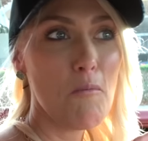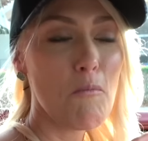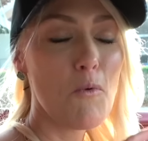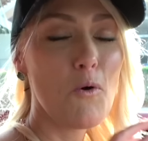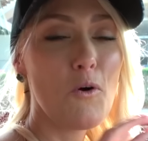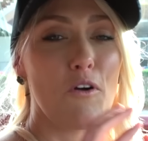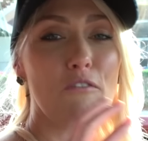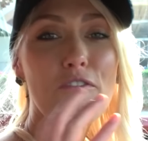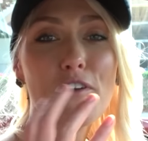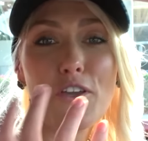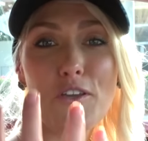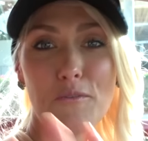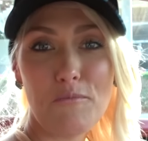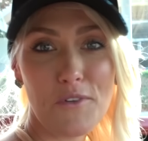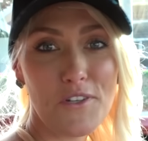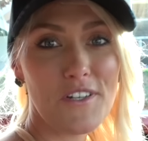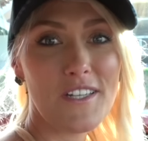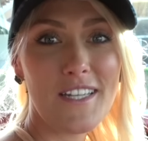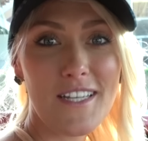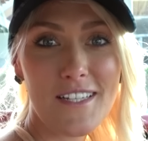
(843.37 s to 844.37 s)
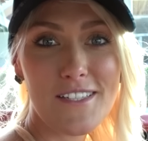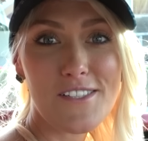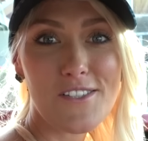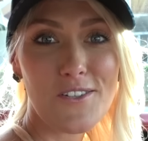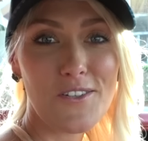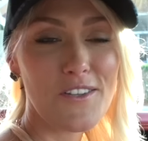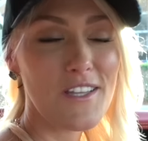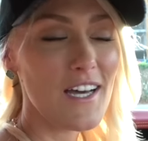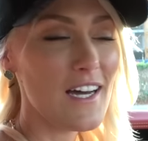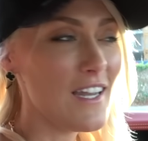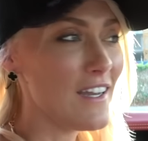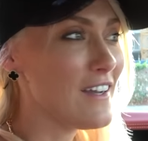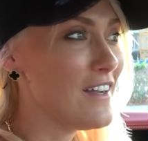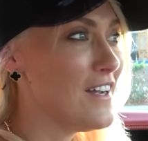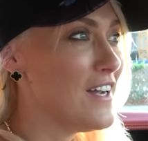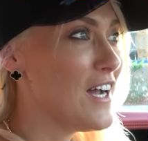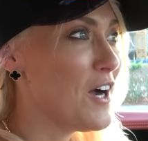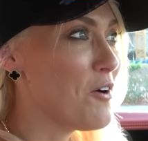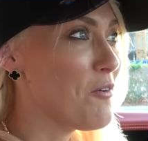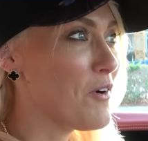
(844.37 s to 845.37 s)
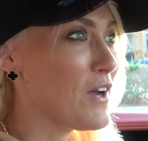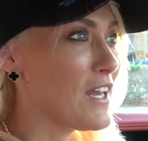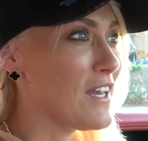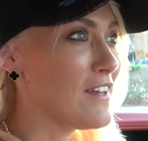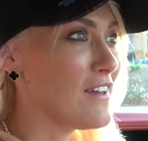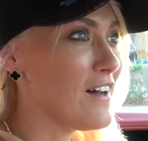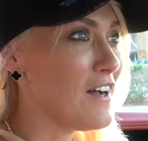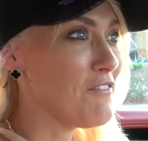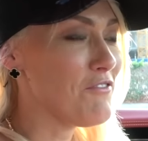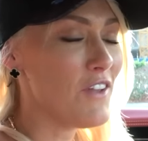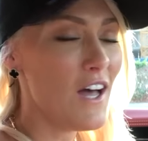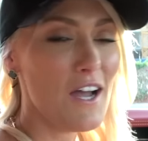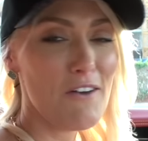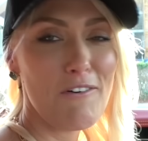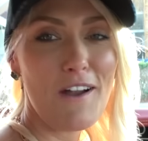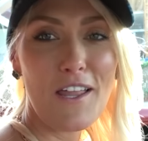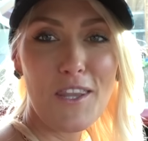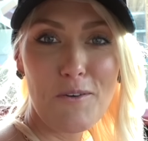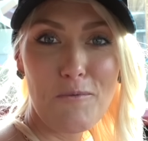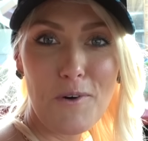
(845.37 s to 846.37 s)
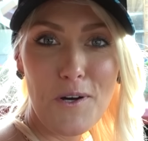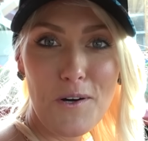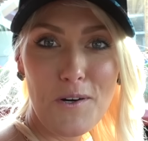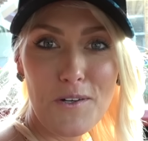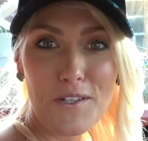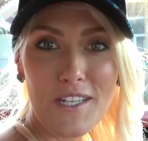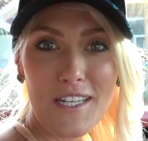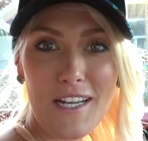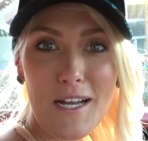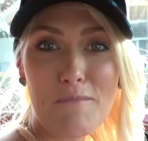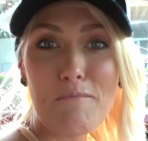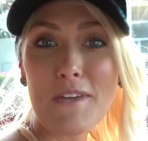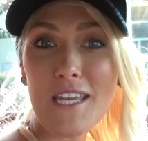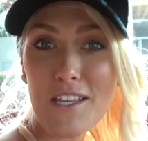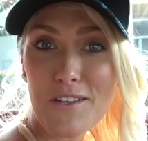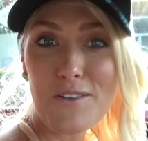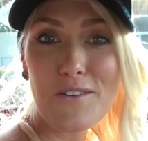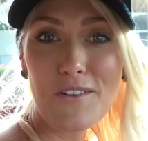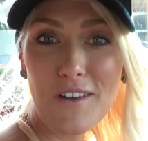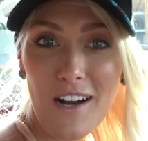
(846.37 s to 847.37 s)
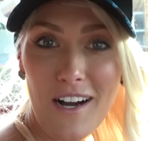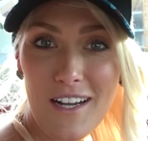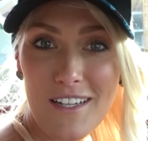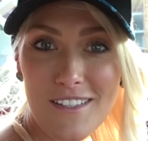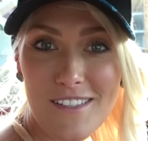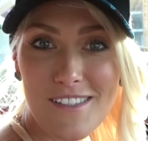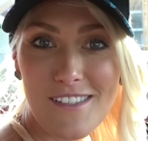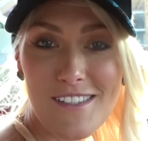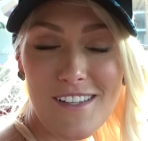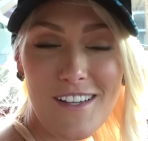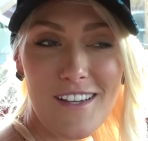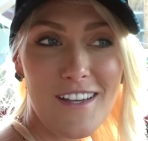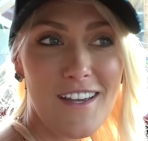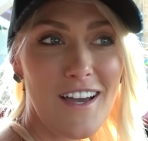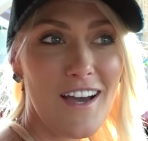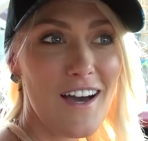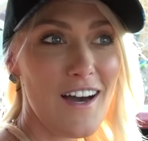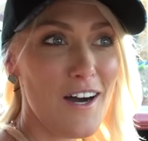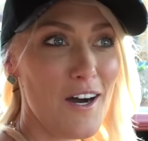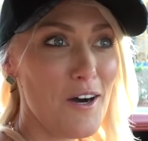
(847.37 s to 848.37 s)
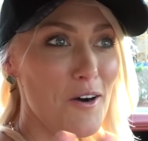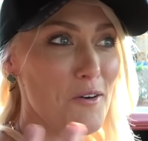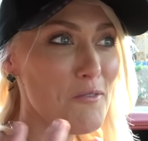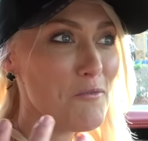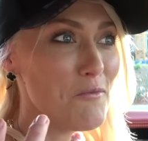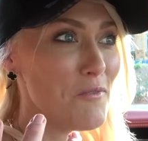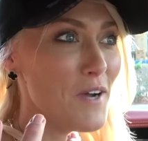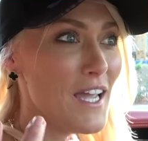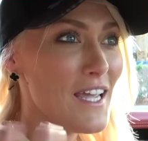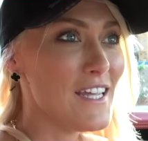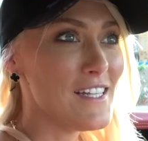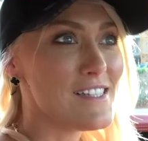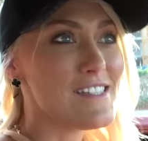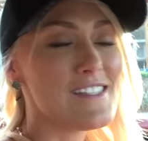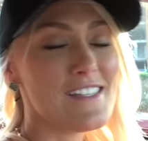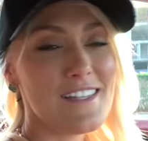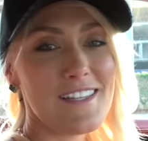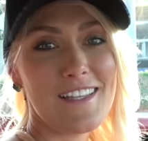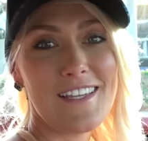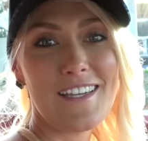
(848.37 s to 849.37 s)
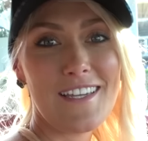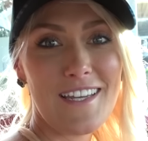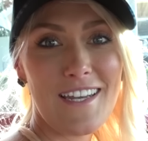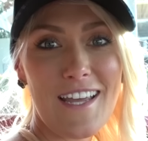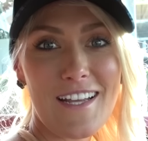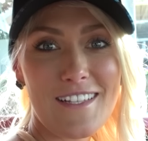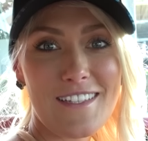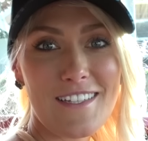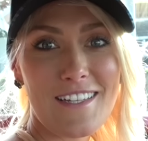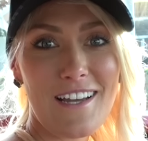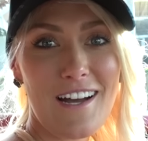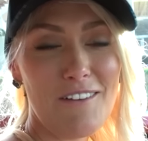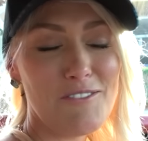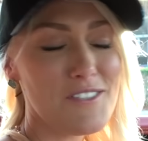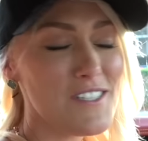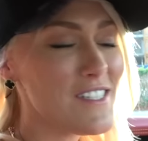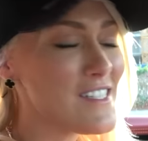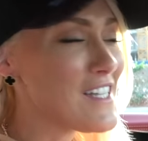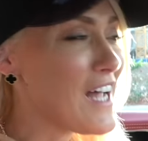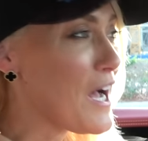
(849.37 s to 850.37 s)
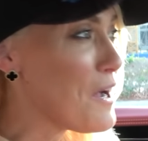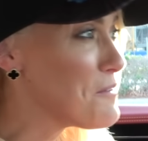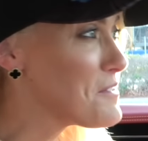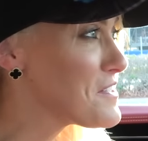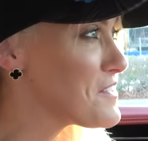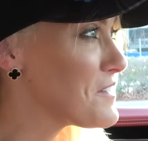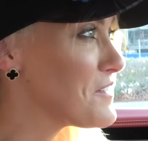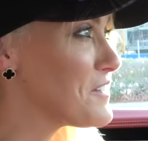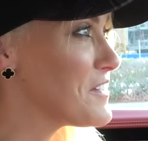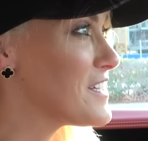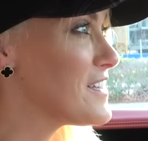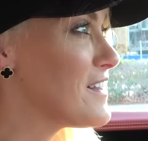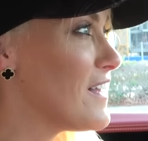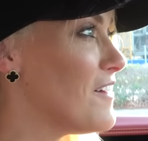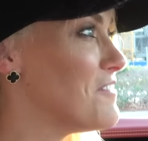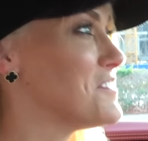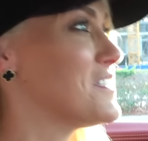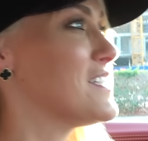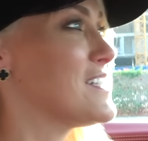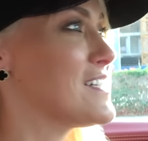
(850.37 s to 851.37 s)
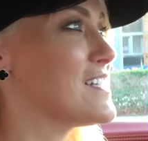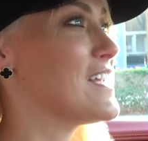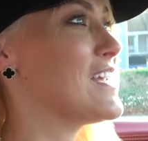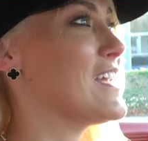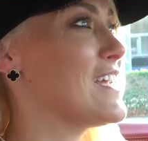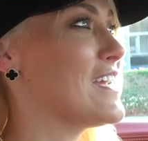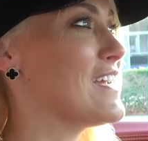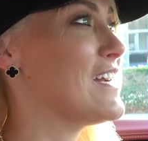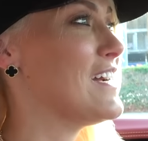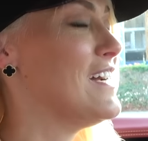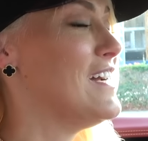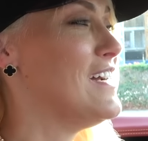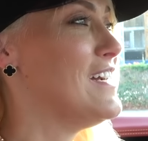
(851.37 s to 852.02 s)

more of a community so that when I fly around the world and I meet you guys, uh, we're instantly connected. I would just absolutely love to see